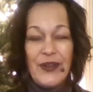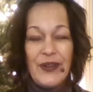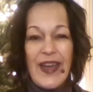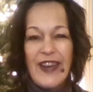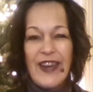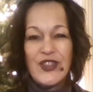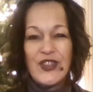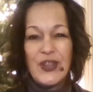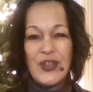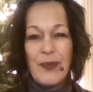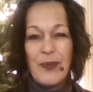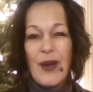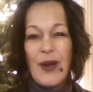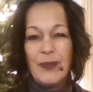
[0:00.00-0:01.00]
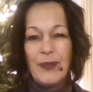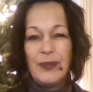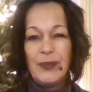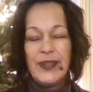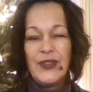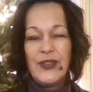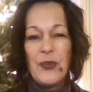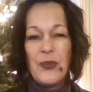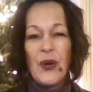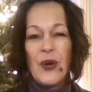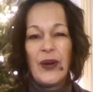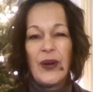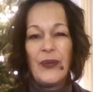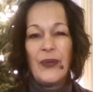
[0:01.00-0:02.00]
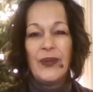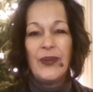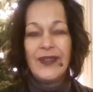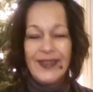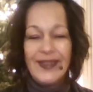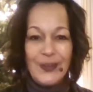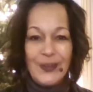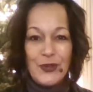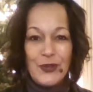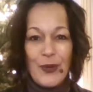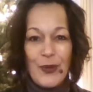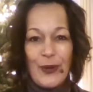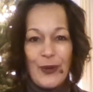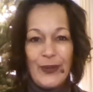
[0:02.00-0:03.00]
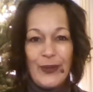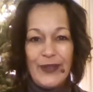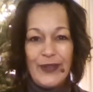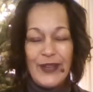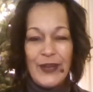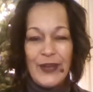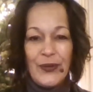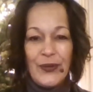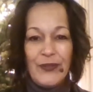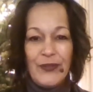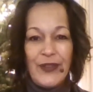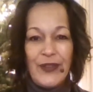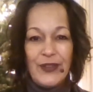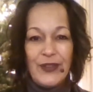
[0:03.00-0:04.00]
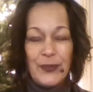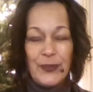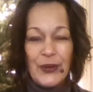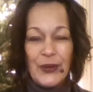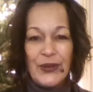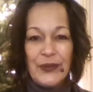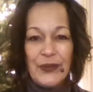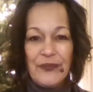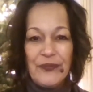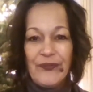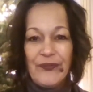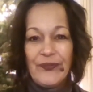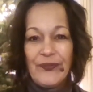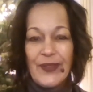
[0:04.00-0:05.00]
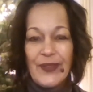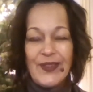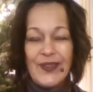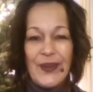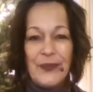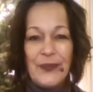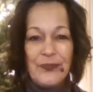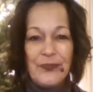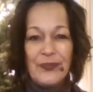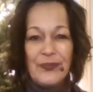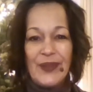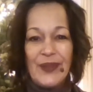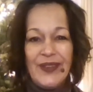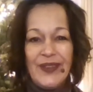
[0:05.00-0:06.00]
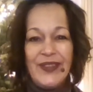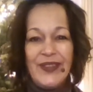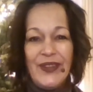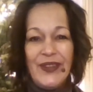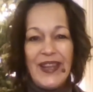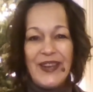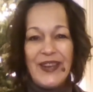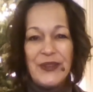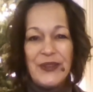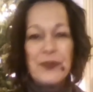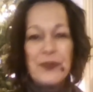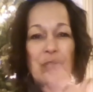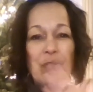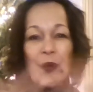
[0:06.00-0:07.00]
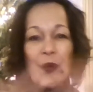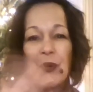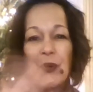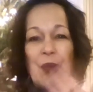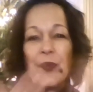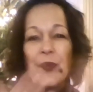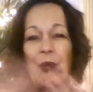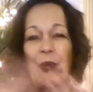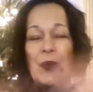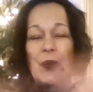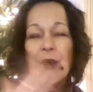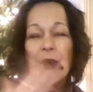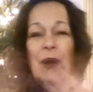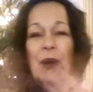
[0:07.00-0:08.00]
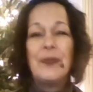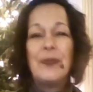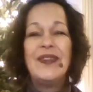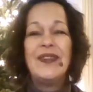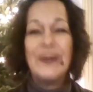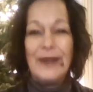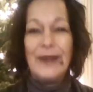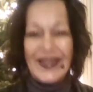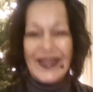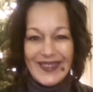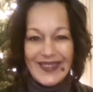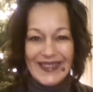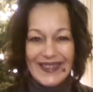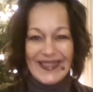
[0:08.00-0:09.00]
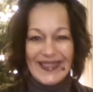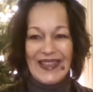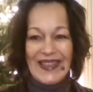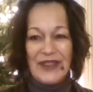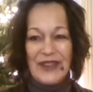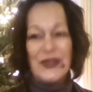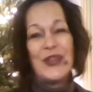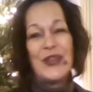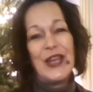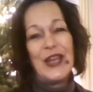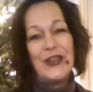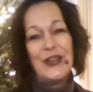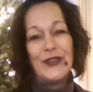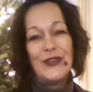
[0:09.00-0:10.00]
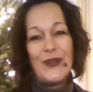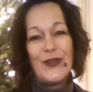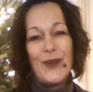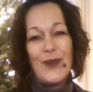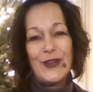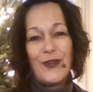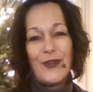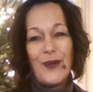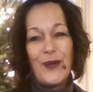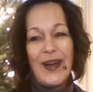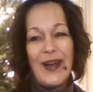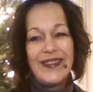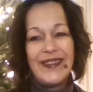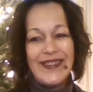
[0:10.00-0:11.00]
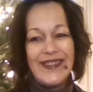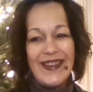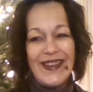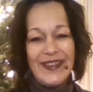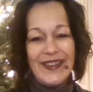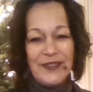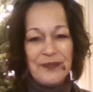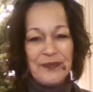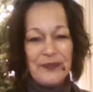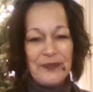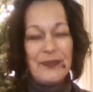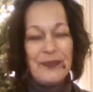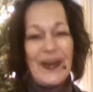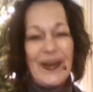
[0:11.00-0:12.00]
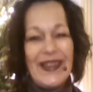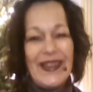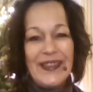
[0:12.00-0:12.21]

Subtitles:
actually probably tomorrow evening on Facebook. So until later, peace and blessings. I love you. Thank you so much for watching. Bye.